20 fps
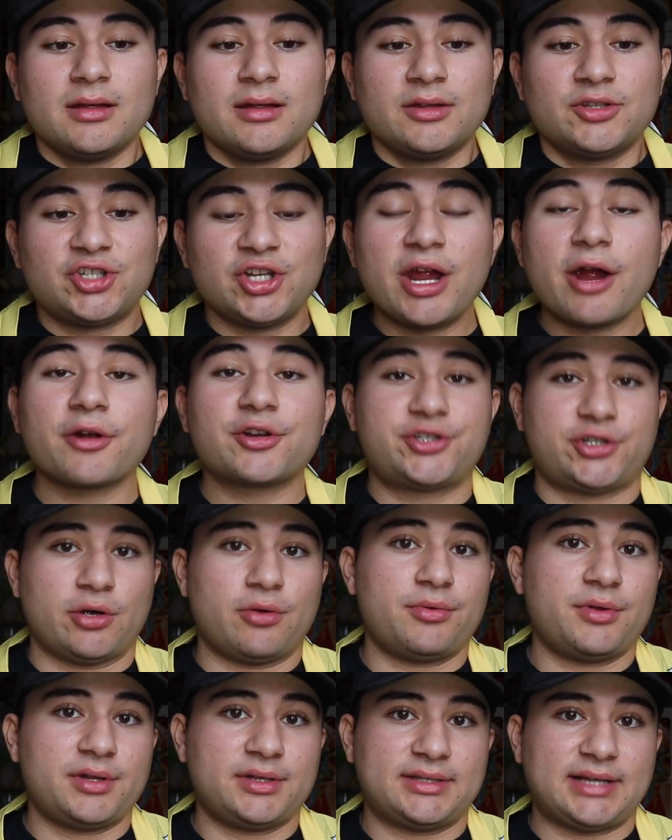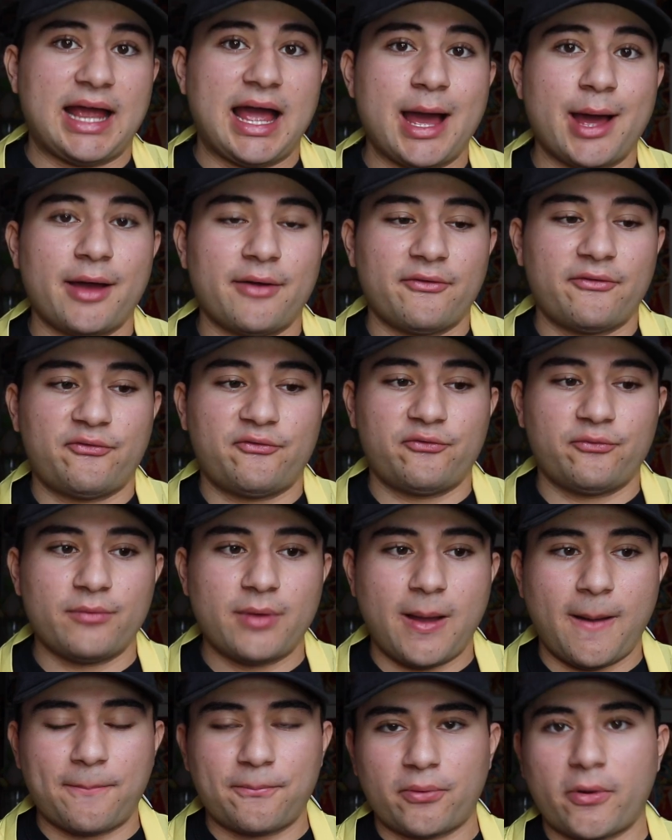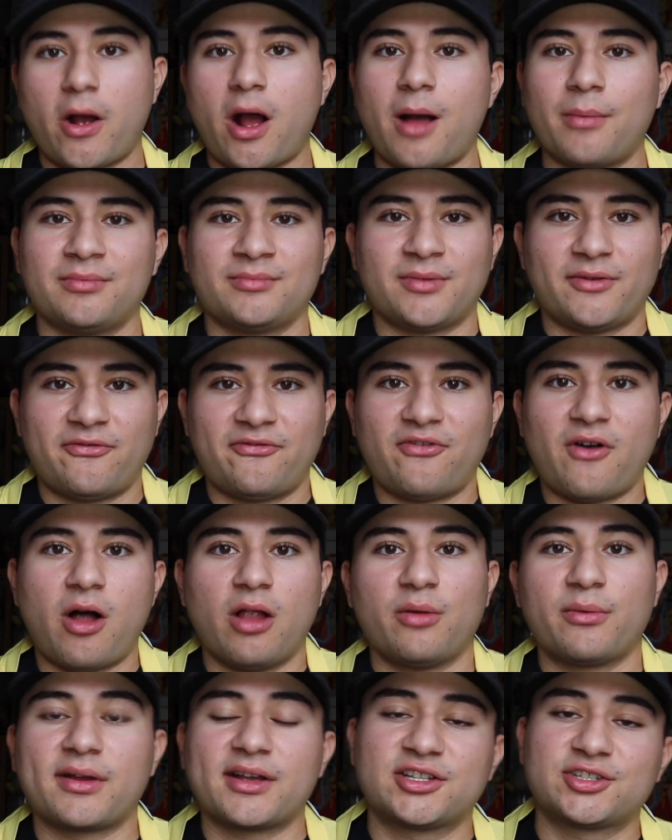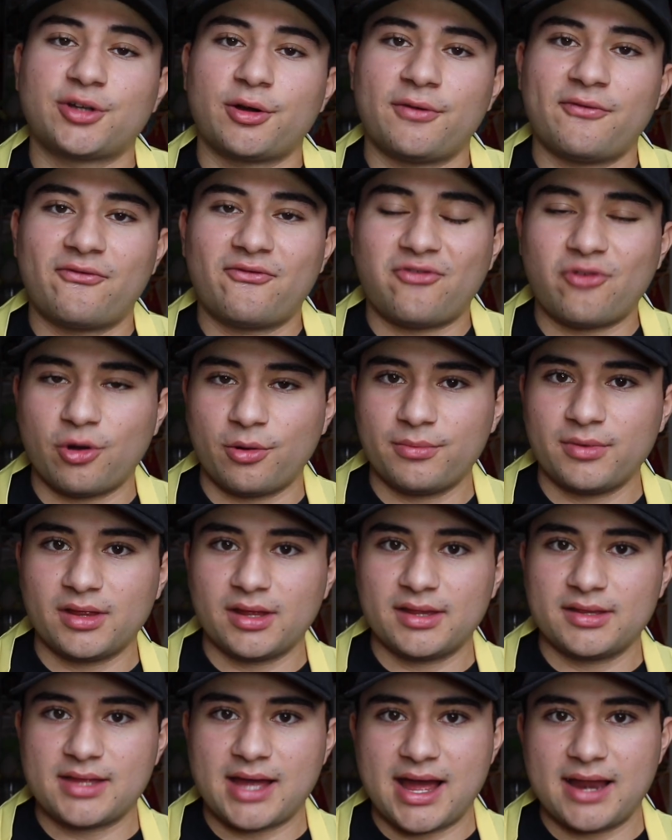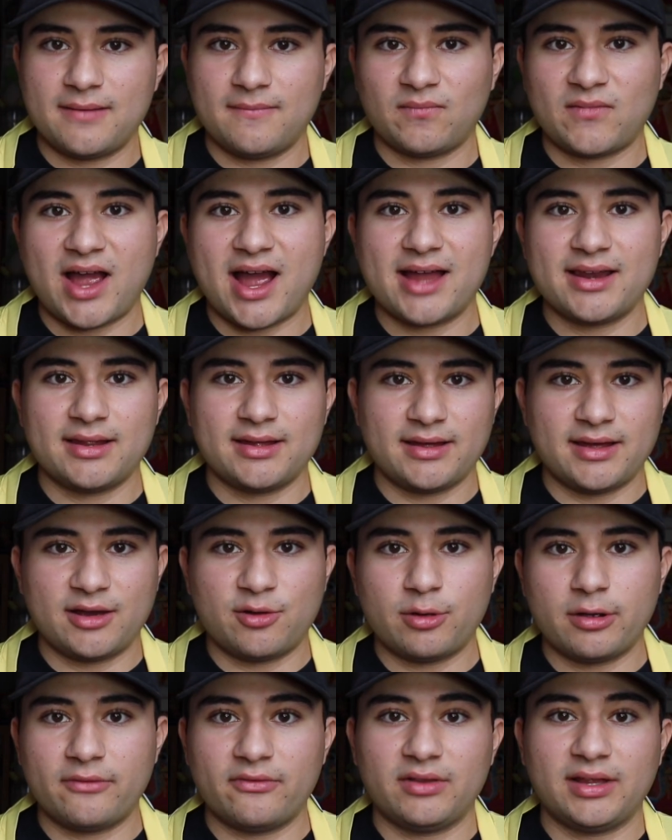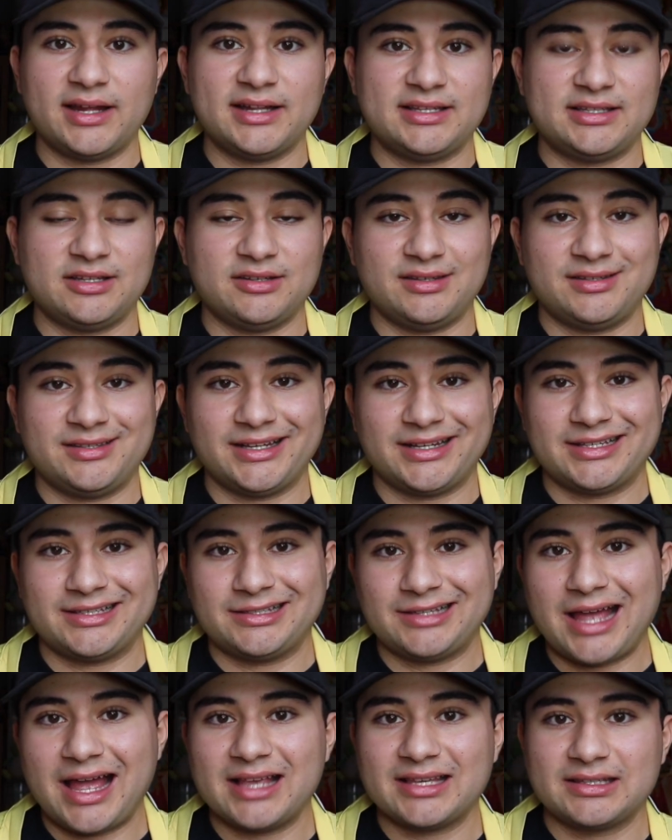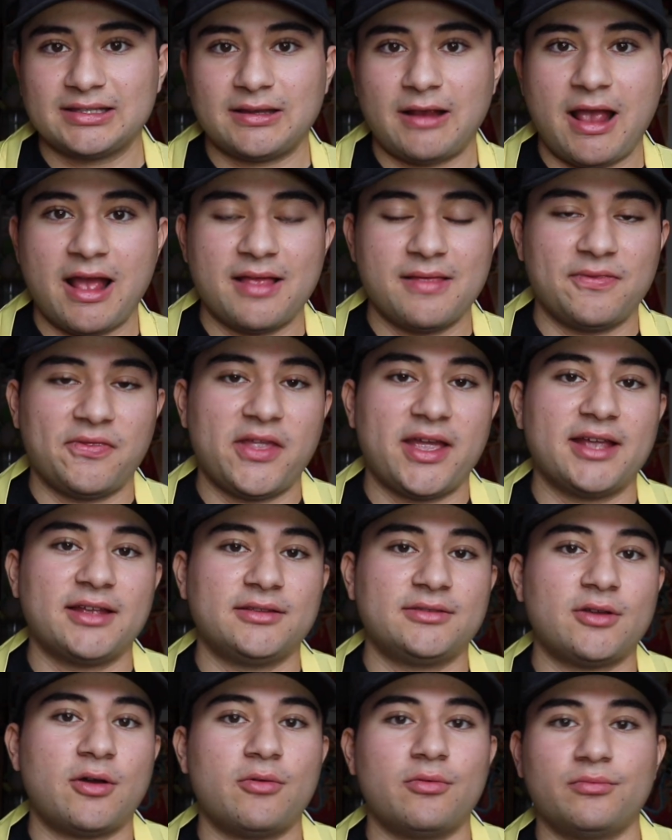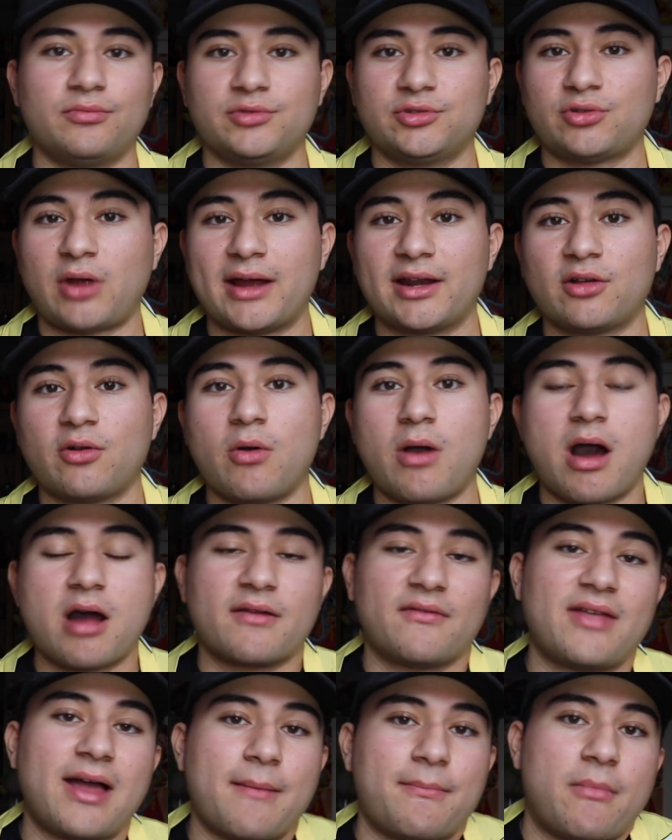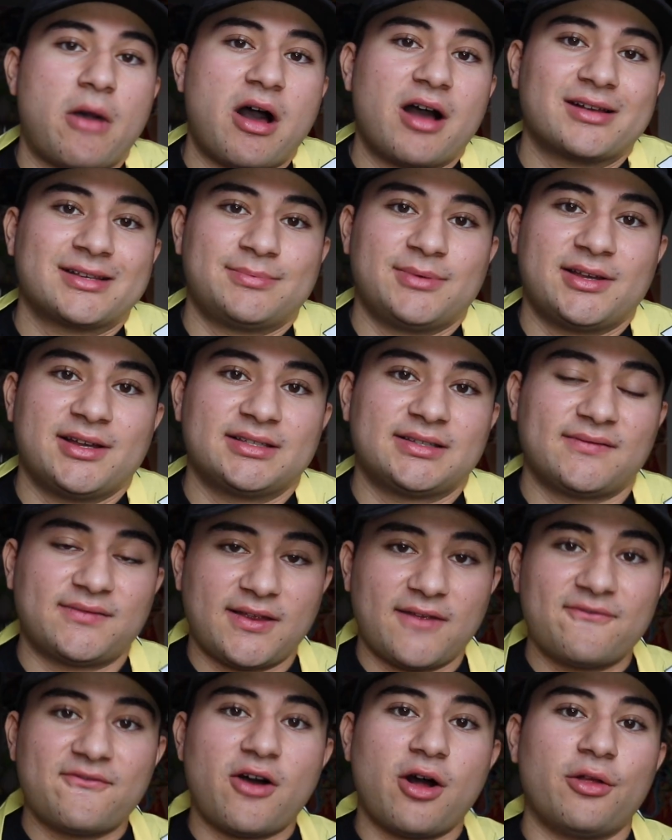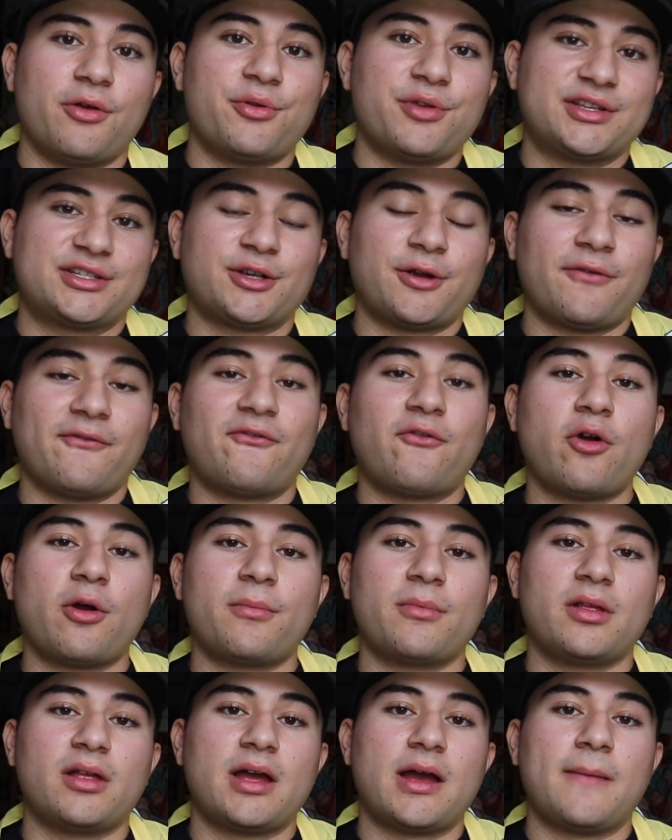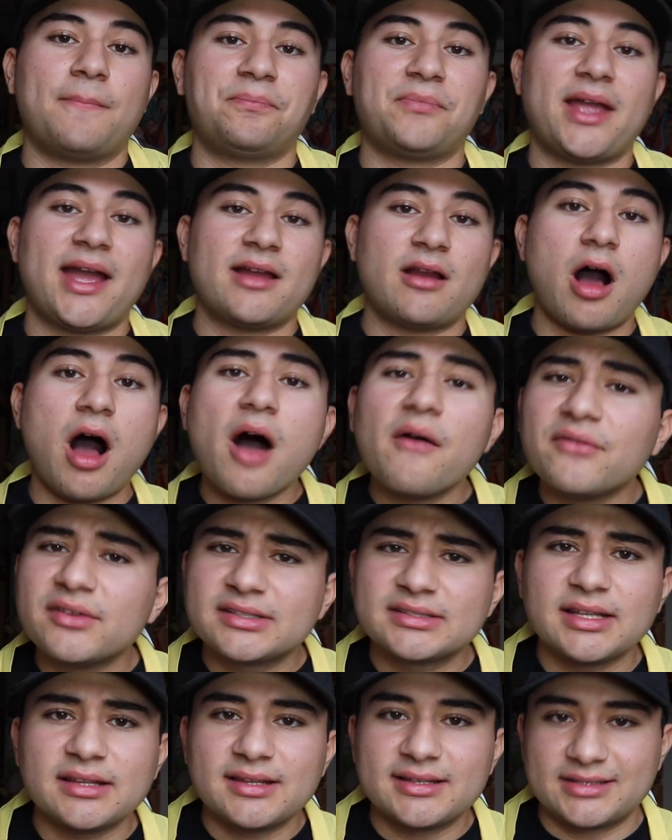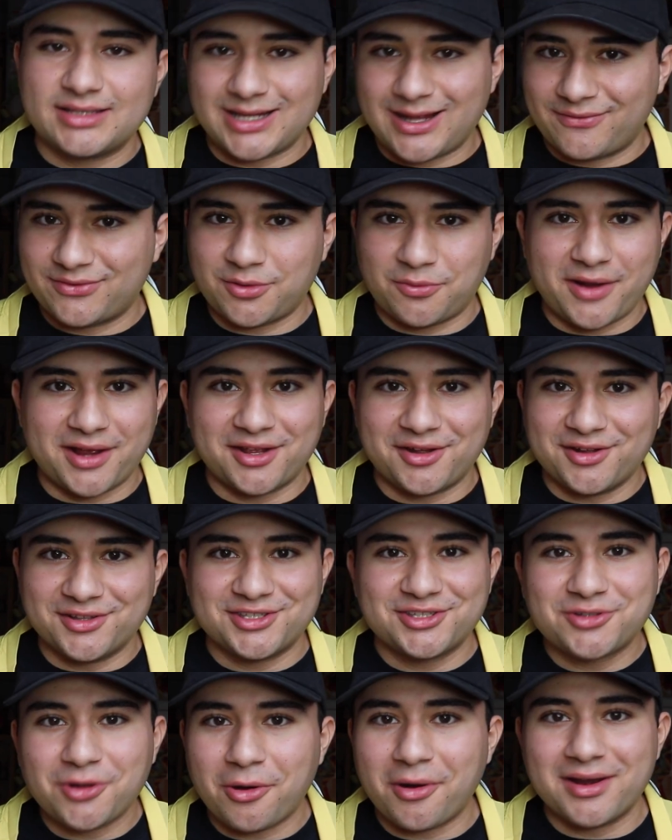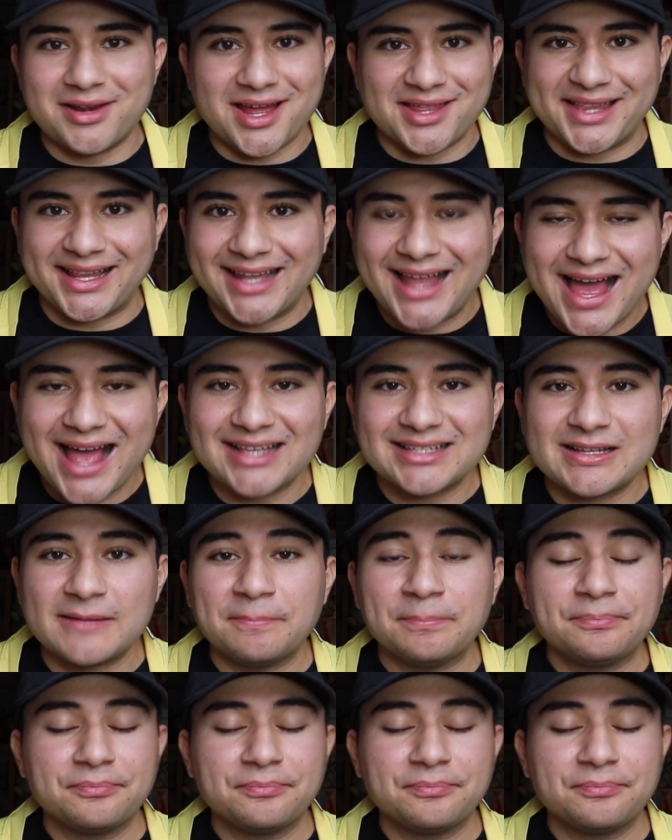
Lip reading: Generic shonens have a problem of following a certain formula that kind of equivalates to success, and they don't try to go out of that box, because if they follow this certain formula, and obviously they still have to write a good story nonetheless,